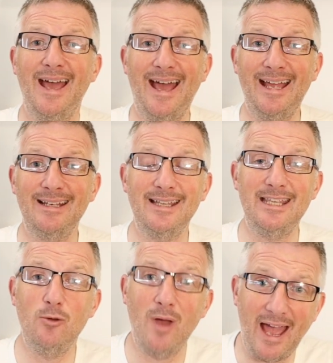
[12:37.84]
And
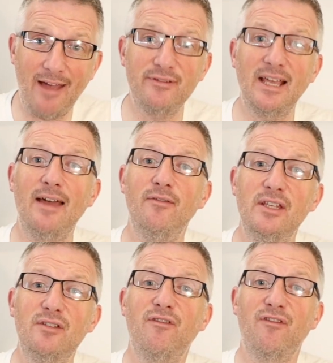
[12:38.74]
you have to have
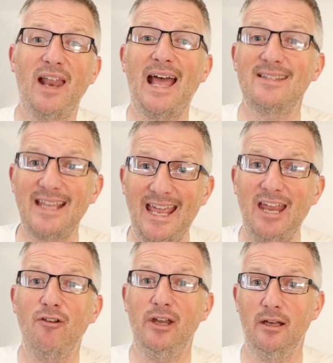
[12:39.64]
this flat
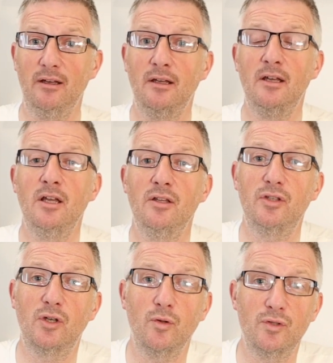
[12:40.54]
area
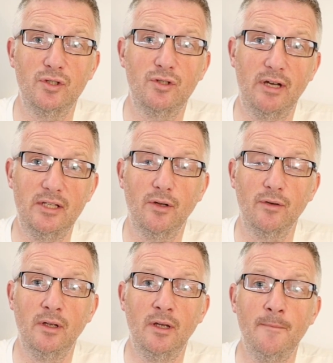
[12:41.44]
to concentrate
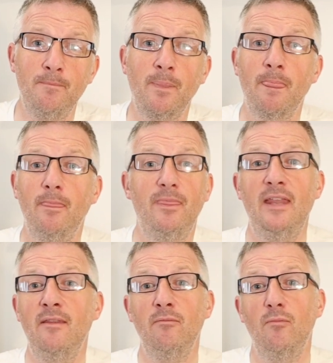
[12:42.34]
on.
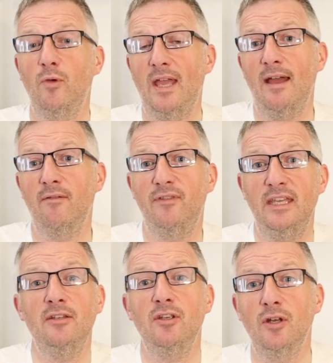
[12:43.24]
Then we have
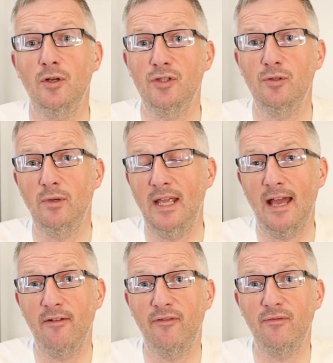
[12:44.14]
the Indian Ocean, we
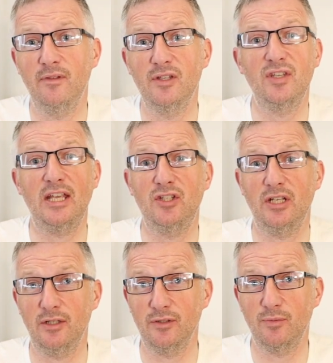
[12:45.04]
have the
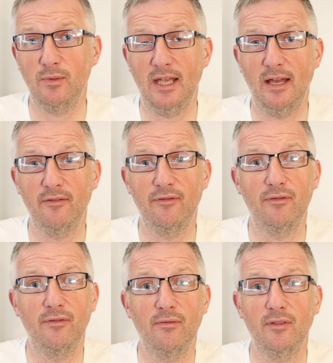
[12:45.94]
Seychelles, we have
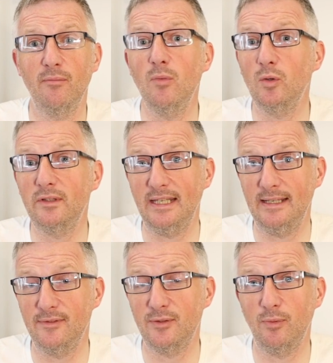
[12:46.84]
the
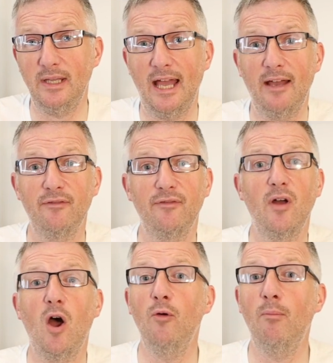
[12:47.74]
Maldives, we have
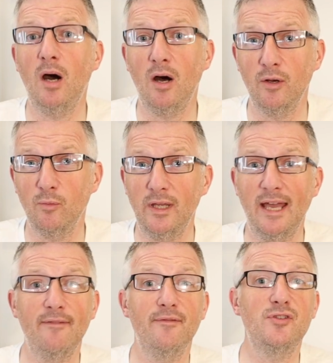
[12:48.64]
Oman, we
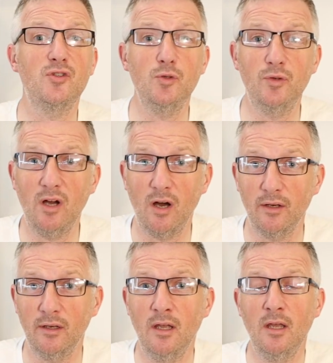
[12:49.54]
have Sudan.